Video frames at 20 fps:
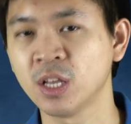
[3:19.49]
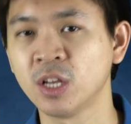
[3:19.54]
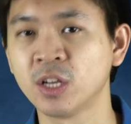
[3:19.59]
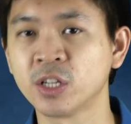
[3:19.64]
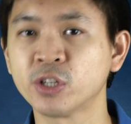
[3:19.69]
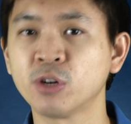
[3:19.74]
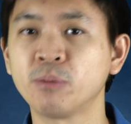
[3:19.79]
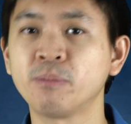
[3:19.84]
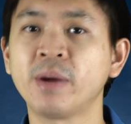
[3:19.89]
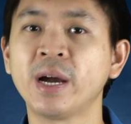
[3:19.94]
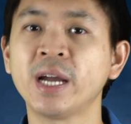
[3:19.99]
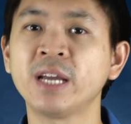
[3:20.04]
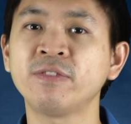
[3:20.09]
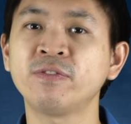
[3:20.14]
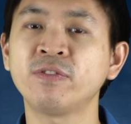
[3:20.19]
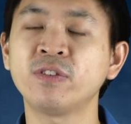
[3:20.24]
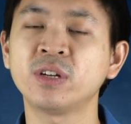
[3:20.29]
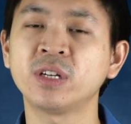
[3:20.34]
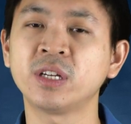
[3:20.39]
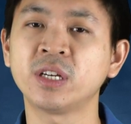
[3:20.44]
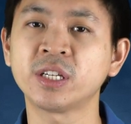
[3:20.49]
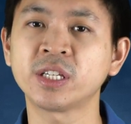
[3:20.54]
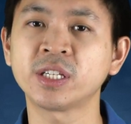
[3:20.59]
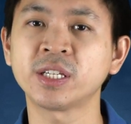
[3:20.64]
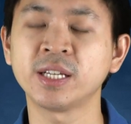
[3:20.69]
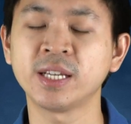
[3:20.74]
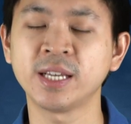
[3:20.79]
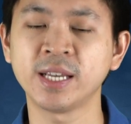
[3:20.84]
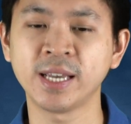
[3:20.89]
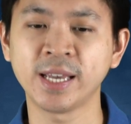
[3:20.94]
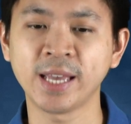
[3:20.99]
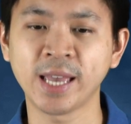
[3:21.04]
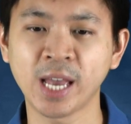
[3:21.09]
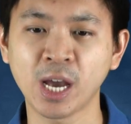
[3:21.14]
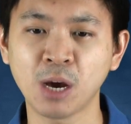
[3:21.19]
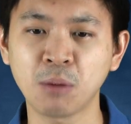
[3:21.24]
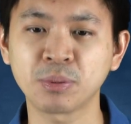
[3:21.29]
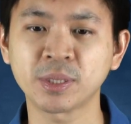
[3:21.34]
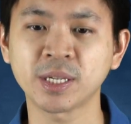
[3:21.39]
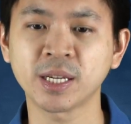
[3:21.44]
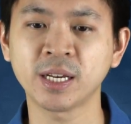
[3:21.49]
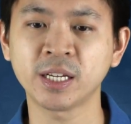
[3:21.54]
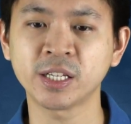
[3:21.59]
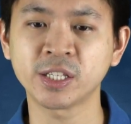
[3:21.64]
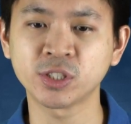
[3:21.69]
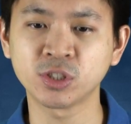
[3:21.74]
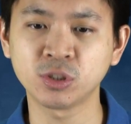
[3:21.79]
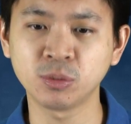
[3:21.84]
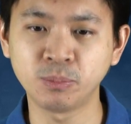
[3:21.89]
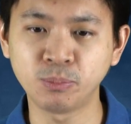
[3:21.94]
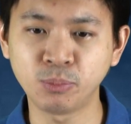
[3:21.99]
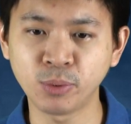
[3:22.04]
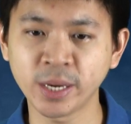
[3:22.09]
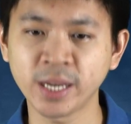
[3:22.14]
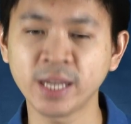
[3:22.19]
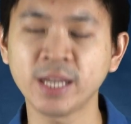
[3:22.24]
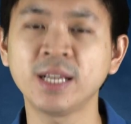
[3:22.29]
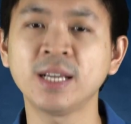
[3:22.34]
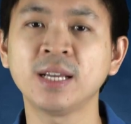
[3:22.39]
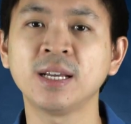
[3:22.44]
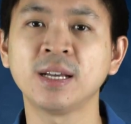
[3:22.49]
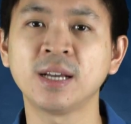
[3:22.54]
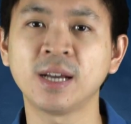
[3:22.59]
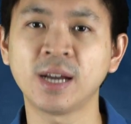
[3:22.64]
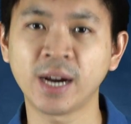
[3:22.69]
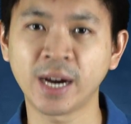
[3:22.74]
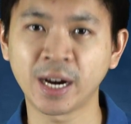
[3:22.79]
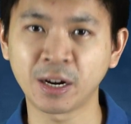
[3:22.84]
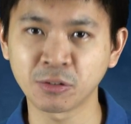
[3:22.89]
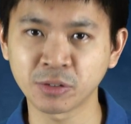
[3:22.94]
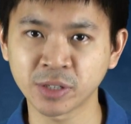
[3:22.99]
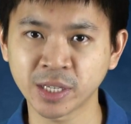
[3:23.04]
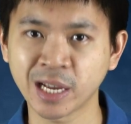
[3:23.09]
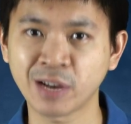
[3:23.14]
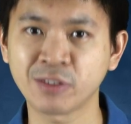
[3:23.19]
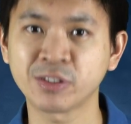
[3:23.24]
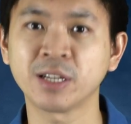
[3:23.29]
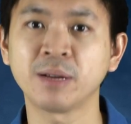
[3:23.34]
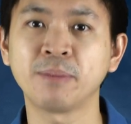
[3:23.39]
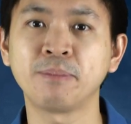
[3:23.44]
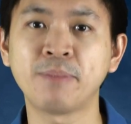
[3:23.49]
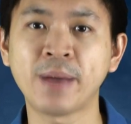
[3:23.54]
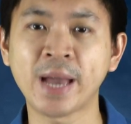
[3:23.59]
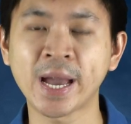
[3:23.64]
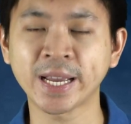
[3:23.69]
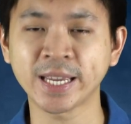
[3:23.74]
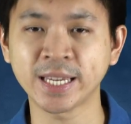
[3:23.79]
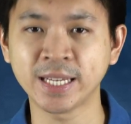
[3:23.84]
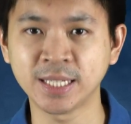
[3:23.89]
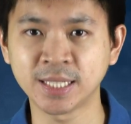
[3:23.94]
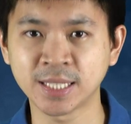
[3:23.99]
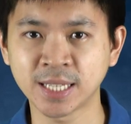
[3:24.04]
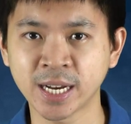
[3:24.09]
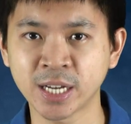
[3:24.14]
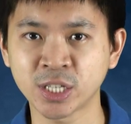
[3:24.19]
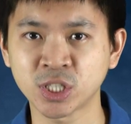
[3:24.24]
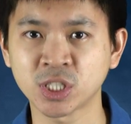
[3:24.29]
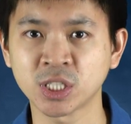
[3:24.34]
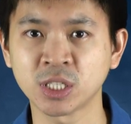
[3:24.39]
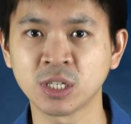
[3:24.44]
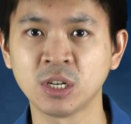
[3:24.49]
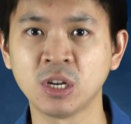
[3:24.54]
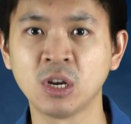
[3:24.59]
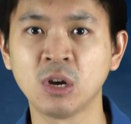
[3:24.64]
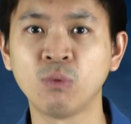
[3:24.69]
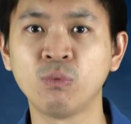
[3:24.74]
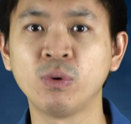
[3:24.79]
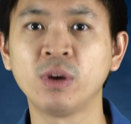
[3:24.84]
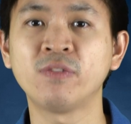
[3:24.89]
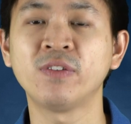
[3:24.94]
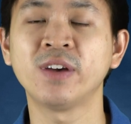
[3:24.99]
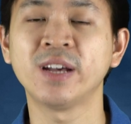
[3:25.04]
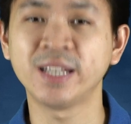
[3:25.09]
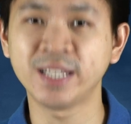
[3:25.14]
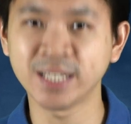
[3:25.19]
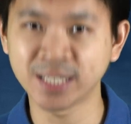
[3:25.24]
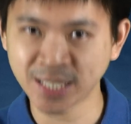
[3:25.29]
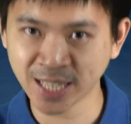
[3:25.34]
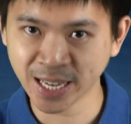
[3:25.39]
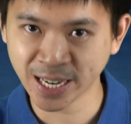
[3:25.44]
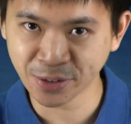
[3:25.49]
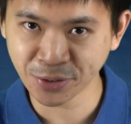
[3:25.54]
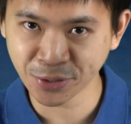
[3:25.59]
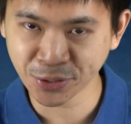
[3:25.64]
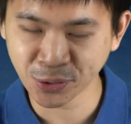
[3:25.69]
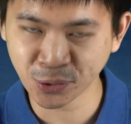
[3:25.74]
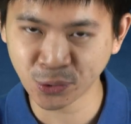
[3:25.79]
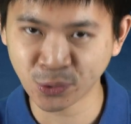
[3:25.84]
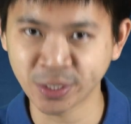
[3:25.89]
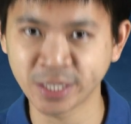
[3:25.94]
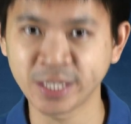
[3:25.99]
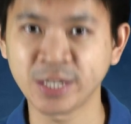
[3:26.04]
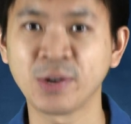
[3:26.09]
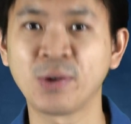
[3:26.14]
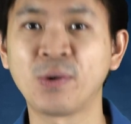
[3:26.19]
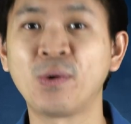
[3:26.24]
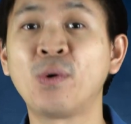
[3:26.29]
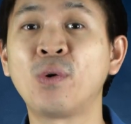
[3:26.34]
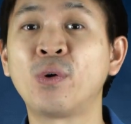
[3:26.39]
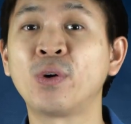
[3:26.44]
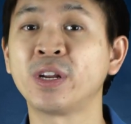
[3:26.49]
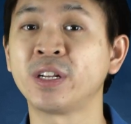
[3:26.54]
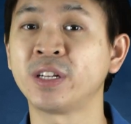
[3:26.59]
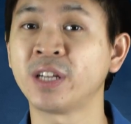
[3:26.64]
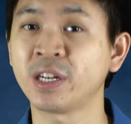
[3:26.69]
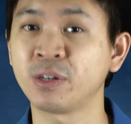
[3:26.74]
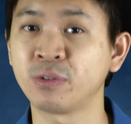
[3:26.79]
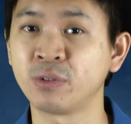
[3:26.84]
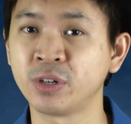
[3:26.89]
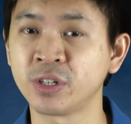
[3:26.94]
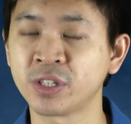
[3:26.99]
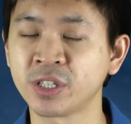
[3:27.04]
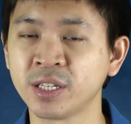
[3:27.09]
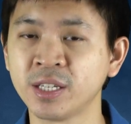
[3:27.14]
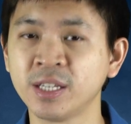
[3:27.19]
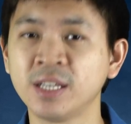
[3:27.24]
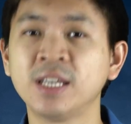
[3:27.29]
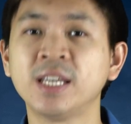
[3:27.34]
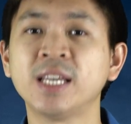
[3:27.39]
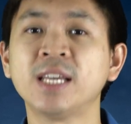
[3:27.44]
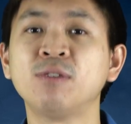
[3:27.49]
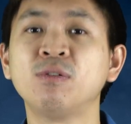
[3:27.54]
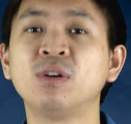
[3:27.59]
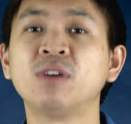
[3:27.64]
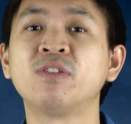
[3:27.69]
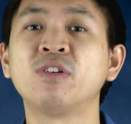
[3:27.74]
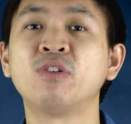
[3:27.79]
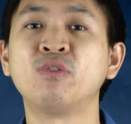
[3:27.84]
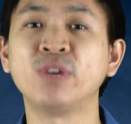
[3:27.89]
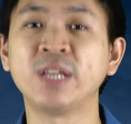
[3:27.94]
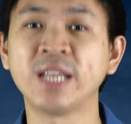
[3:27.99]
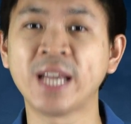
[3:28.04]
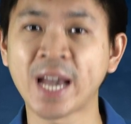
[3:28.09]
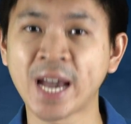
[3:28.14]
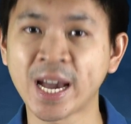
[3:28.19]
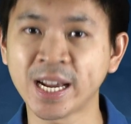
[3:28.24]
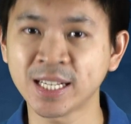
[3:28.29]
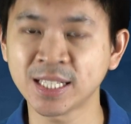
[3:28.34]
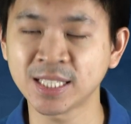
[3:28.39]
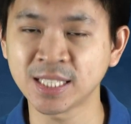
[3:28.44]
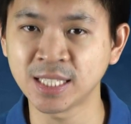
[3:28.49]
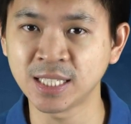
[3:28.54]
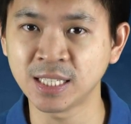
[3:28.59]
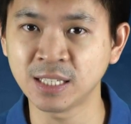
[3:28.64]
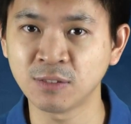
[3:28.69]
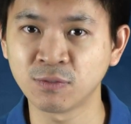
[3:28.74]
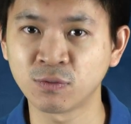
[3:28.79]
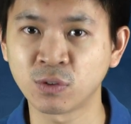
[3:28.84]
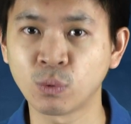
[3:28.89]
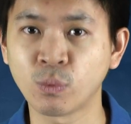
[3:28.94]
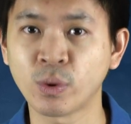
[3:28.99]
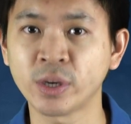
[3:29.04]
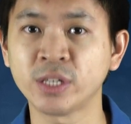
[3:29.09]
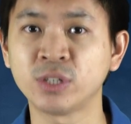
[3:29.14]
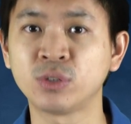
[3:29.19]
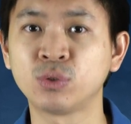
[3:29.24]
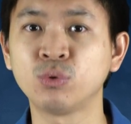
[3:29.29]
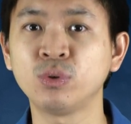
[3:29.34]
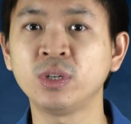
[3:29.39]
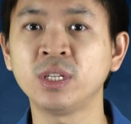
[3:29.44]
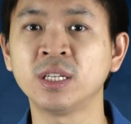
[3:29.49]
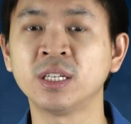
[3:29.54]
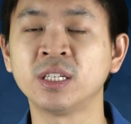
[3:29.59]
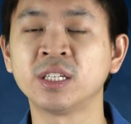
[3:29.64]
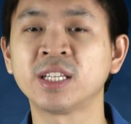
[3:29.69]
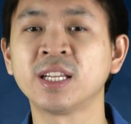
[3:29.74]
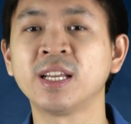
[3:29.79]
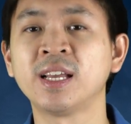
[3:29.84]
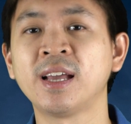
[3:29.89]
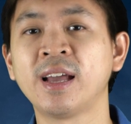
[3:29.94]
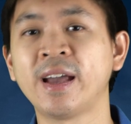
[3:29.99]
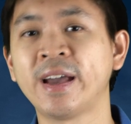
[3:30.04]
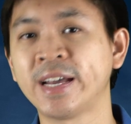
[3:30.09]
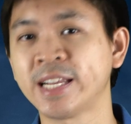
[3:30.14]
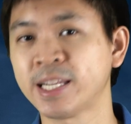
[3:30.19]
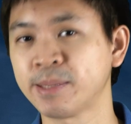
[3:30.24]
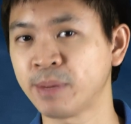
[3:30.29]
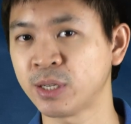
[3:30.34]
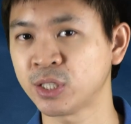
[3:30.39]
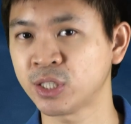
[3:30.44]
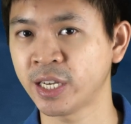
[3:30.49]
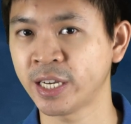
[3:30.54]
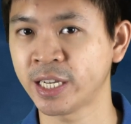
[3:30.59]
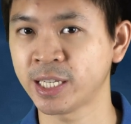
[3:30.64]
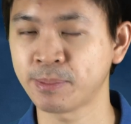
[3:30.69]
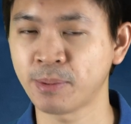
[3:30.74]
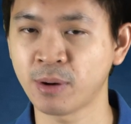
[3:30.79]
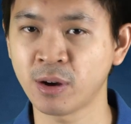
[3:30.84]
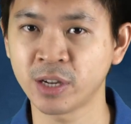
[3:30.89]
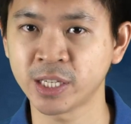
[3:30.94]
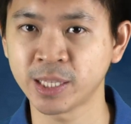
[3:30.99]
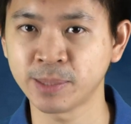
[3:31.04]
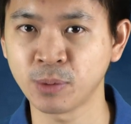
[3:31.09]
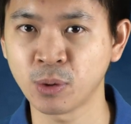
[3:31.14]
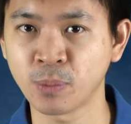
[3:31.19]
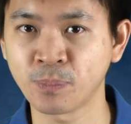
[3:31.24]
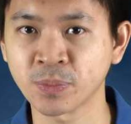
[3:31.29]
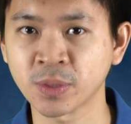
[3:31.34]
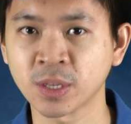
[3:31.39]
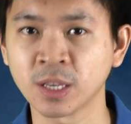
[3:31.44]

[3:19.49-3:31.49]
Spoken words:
So mindfulness helps us to bring ourselves back in touch with the territory, or in other words, with reality for what it truly is, as much as possible.